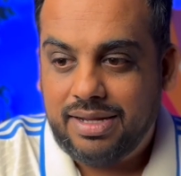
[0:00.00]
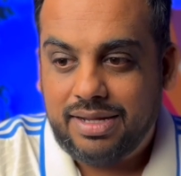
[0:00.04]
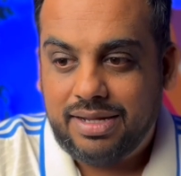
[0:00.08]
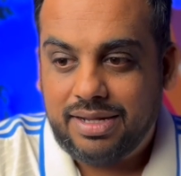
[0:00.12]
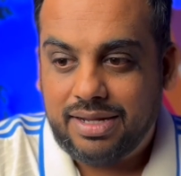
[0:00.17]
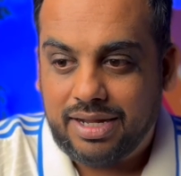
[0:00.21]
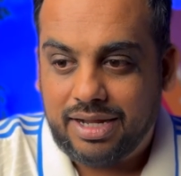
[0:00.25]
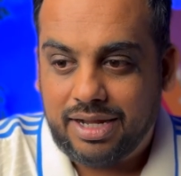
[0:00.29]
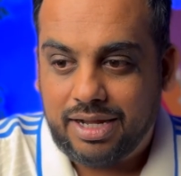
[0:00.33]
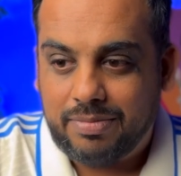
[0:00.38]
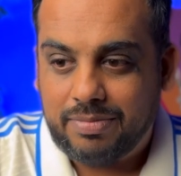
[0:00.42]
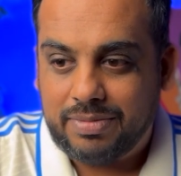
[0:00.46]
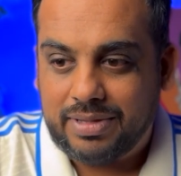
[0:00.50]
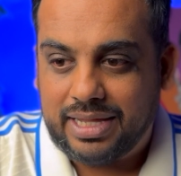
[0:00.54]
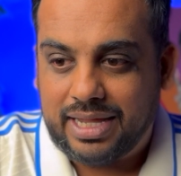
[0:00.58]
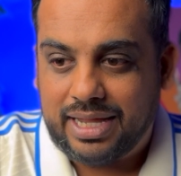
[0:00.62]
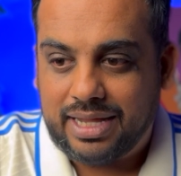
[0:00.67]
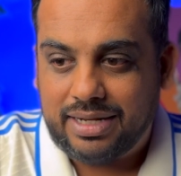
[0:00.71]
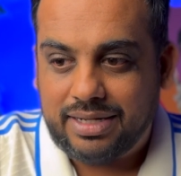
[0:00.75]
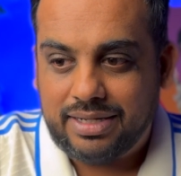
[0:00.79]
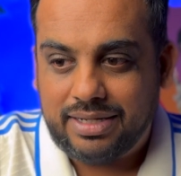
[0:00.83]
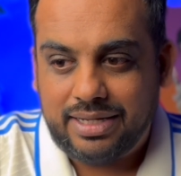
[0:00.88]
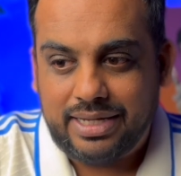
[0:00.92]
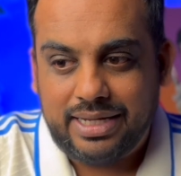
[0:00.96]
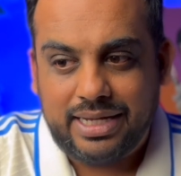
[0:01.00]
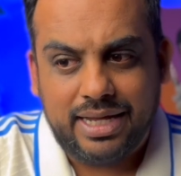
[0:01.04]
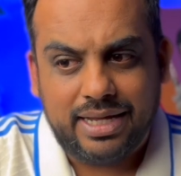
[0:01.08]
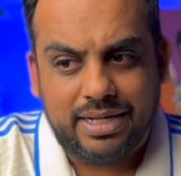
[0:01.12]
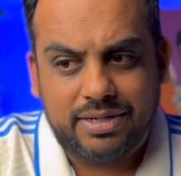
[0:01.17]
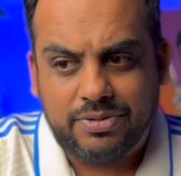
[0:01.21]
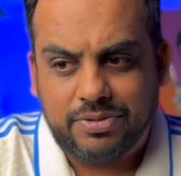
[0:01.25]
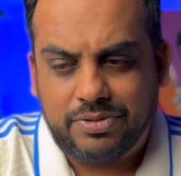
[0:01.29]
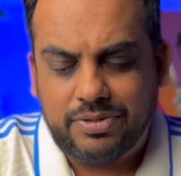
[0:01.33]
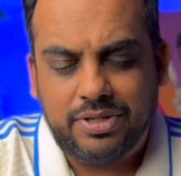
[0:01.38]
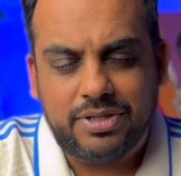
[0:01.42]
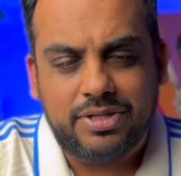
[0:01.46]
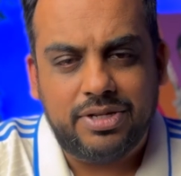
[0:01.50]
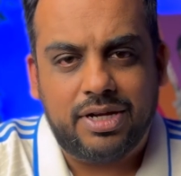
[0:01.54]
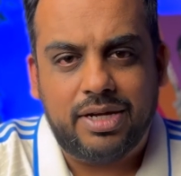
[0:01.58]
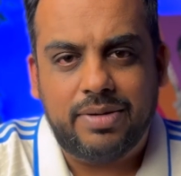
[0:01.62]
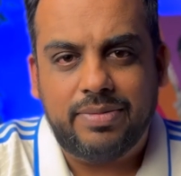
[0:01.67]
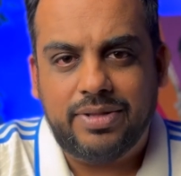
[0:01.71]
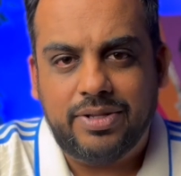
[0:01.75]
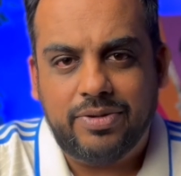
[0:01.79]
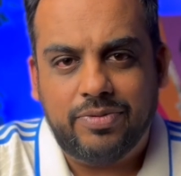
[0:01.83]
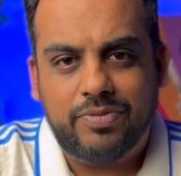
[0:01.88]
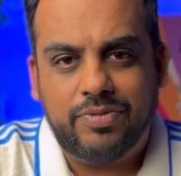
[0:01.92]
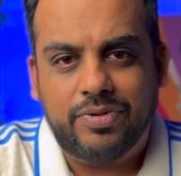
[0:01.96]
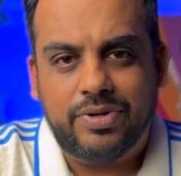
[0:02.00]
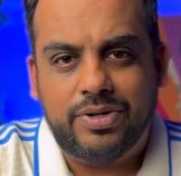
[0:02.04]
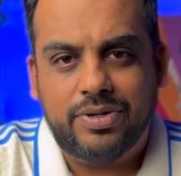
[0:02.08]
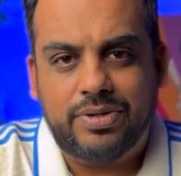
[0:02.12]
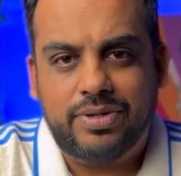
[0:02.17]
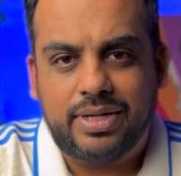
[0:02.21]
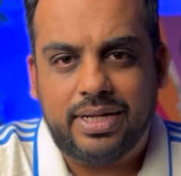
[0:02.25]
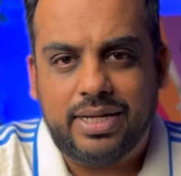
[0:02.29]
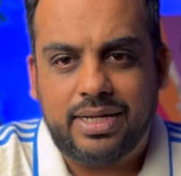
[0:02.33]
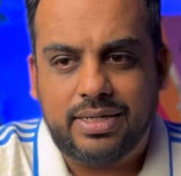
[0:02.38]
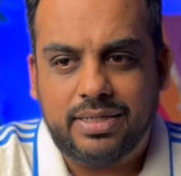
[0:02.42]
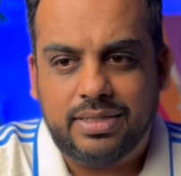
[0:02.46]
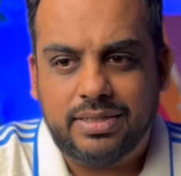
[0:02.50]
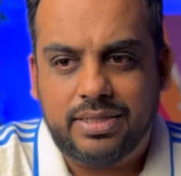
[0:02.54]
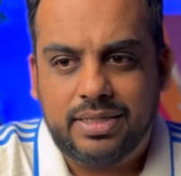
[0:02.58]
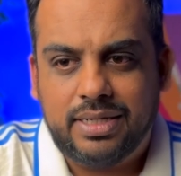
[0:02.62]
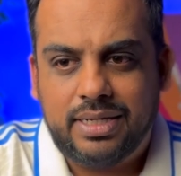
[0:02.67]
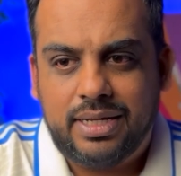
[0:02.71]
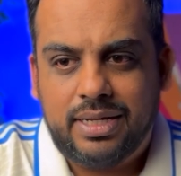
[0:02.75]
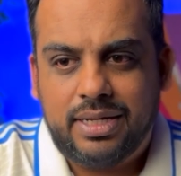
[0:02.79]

That he had all the time in the world, and